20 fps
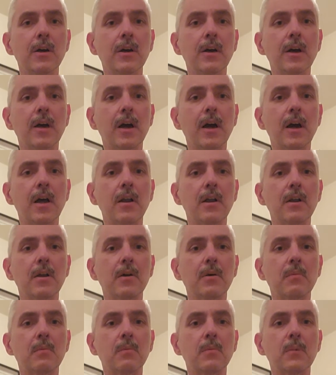and
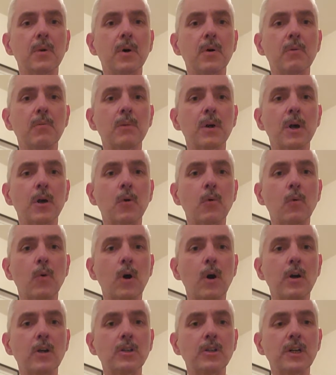bone marrow
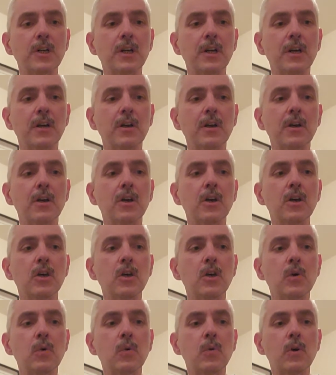washing,
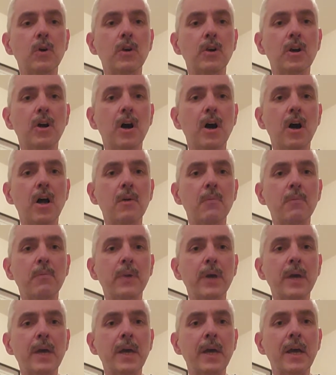you would not
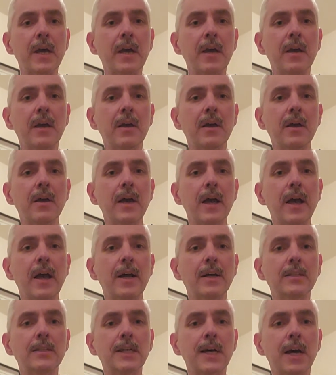be
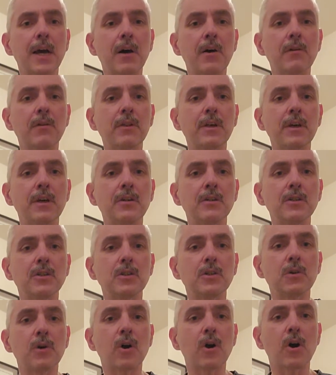as healthy as
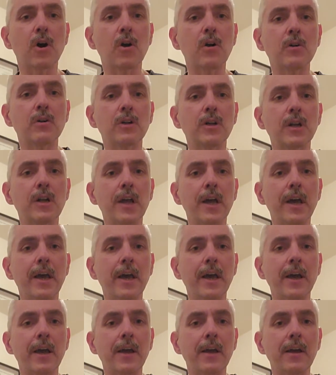you are
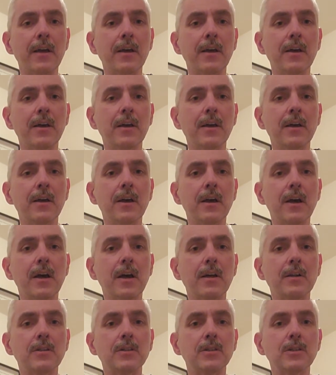today.
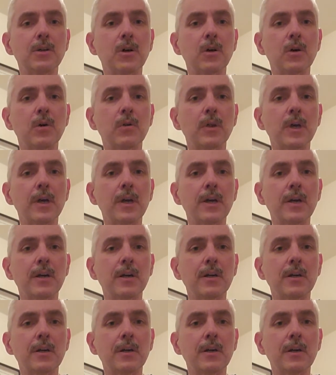And so they